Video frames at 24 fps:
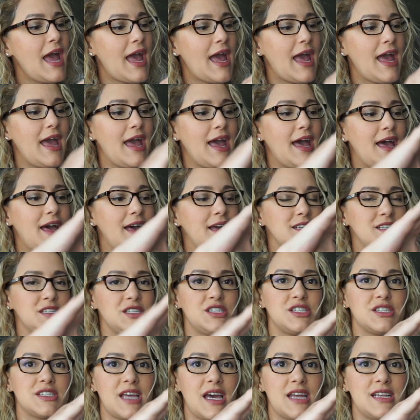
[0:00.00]
and it
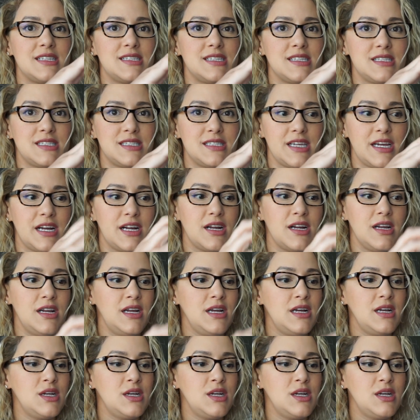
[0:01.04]
just kind of sits there.